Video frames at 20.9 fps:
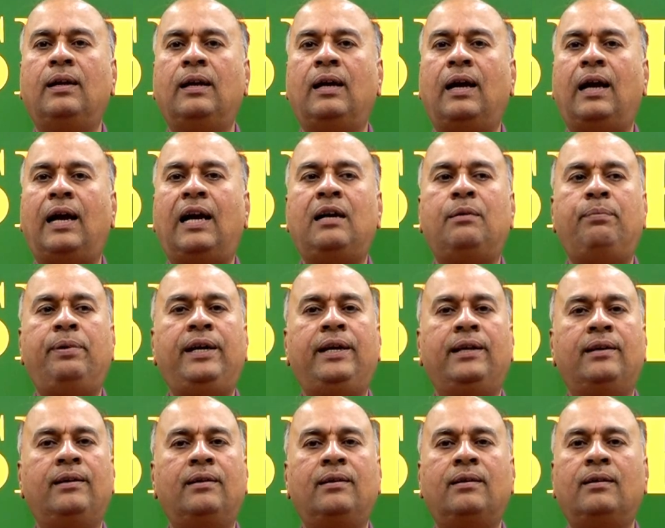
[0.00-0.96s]
had
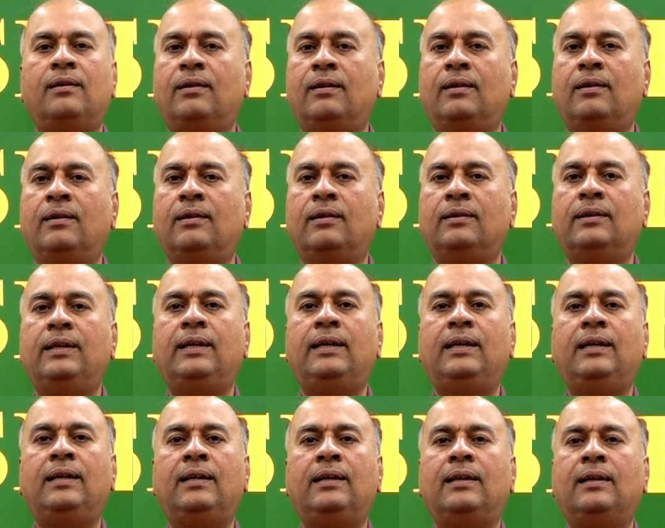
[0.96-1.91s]
been
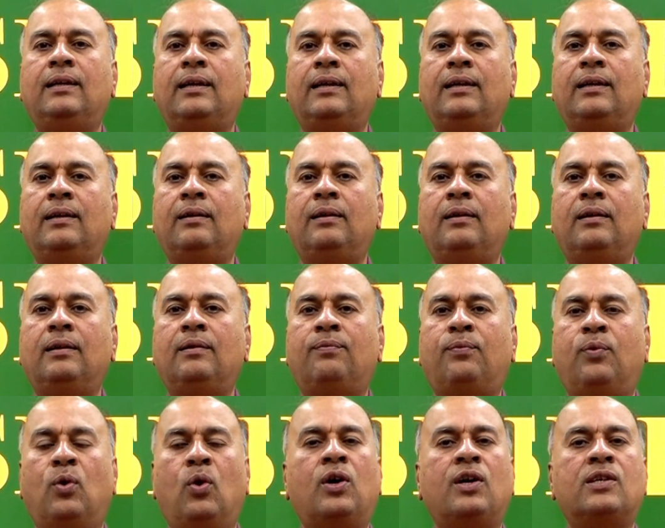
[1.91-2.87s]
the
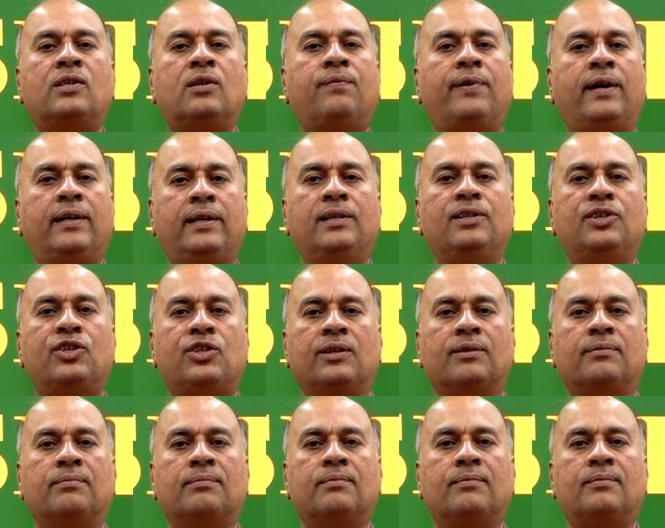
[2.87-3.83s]
focus of attention
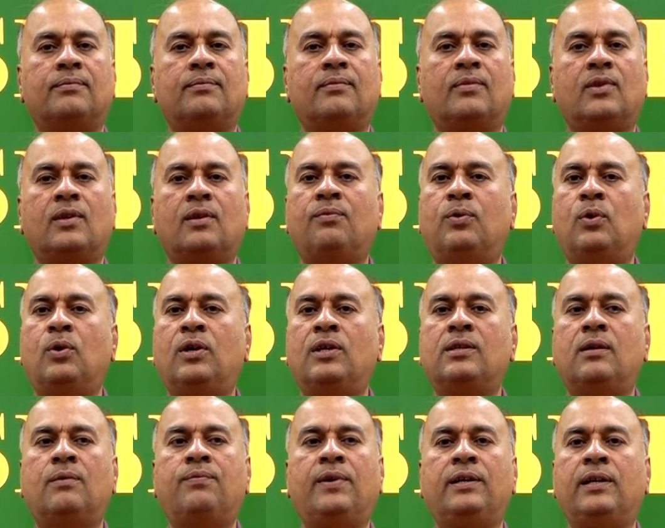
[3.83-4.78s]

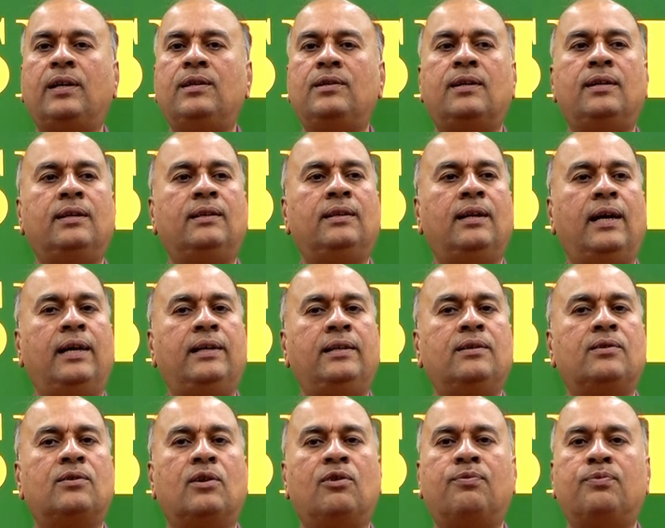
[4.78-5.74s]
in the
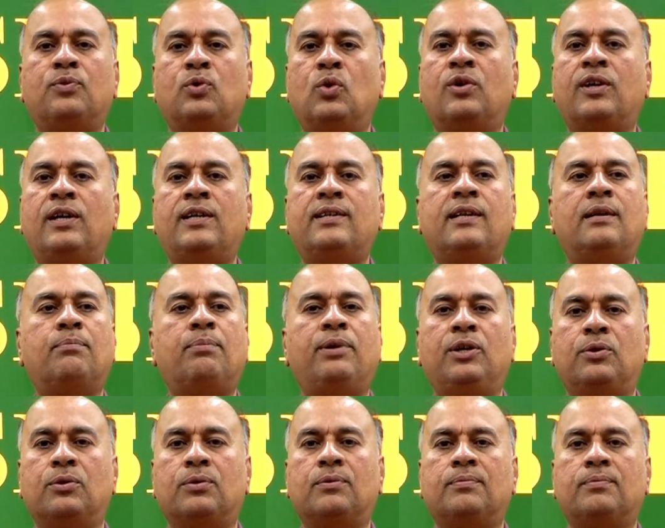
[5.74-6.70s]
writings of Socrates and
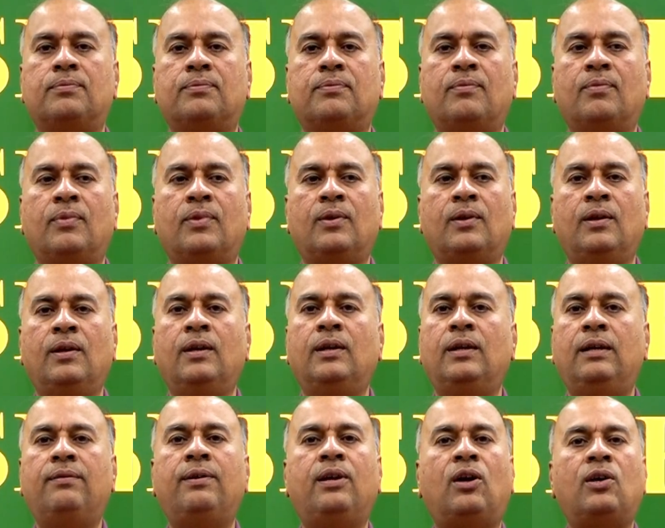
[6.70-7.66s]
Plato.
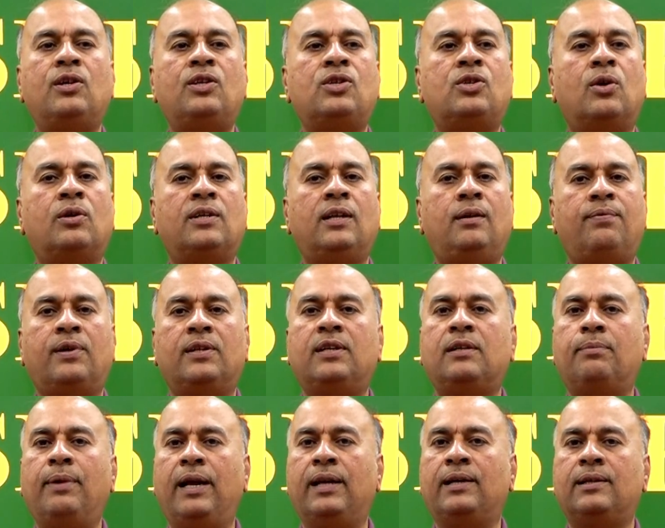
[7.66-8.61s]
Even Aristotle, for
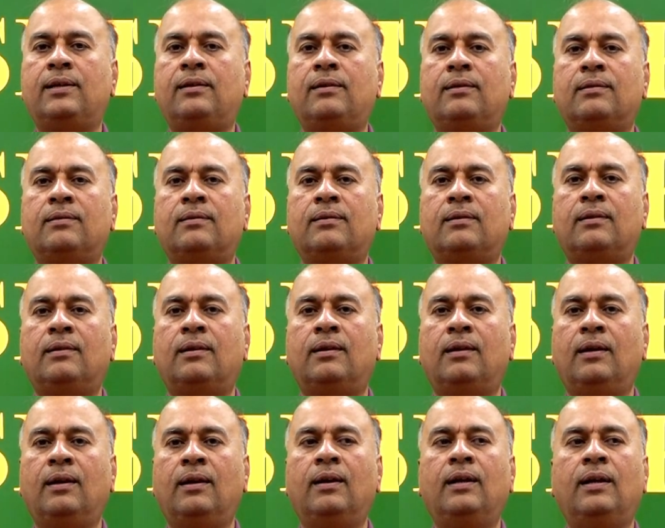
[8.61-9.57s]
that matter,
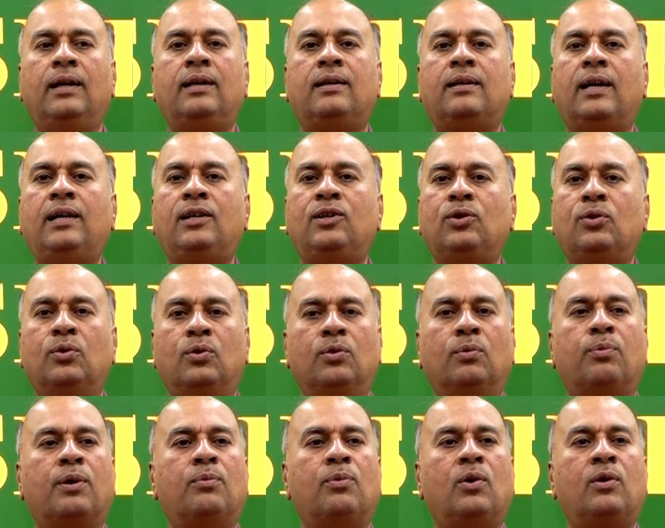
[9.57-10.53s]
he tried to
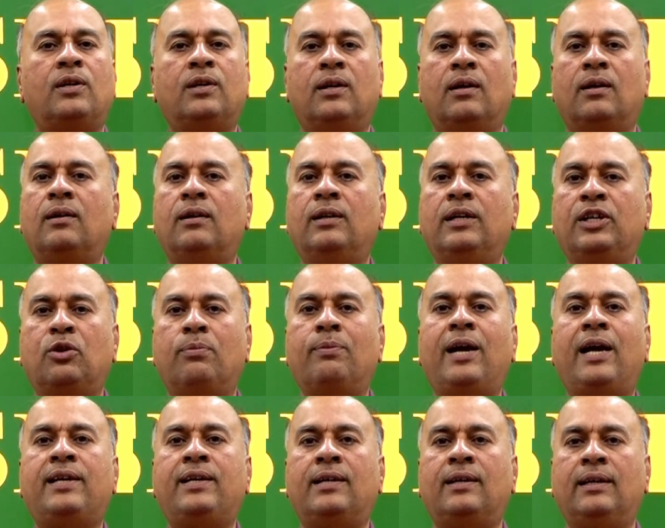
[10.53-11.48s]
promote
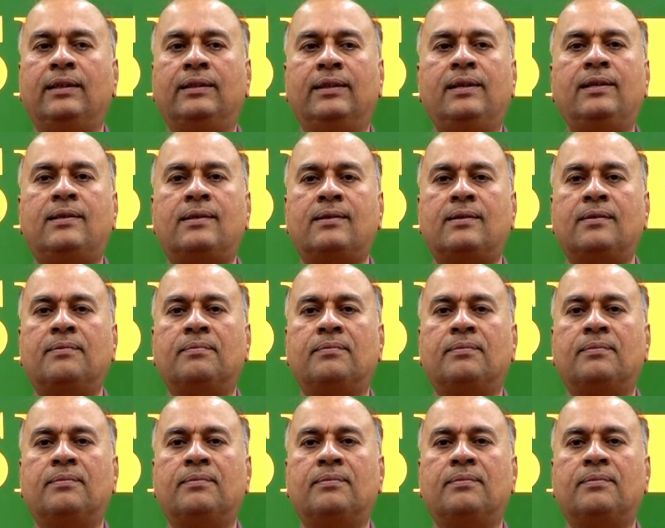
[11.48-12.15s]
Nicomachean ethics.